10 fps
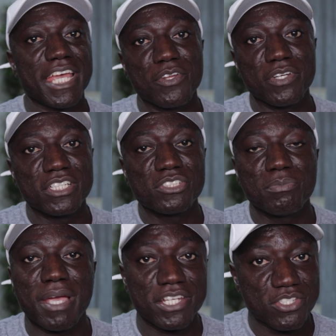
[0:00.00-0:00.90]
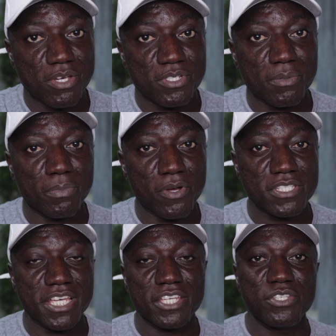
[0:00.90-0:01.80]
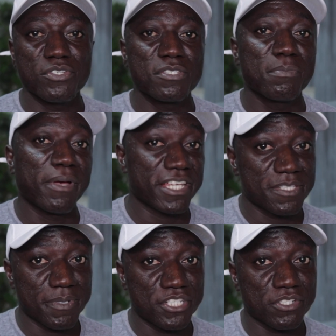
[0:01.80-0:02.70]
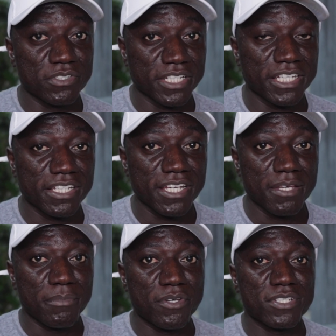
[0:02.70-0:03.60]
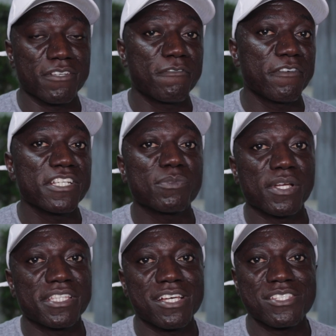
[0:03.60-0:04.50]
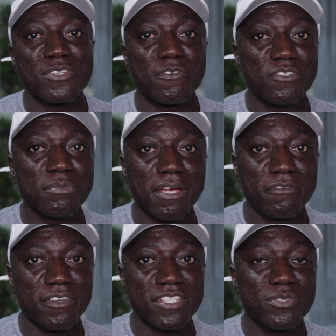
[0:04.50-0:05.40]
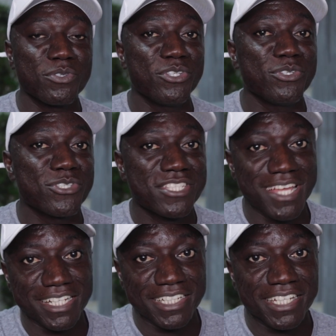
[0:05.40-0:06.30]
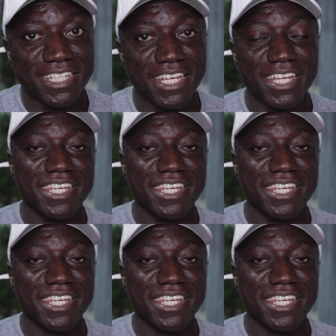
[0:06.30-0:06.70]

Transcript: head on into my description box and use my special link because the first 1000 of you, my friends, who use that link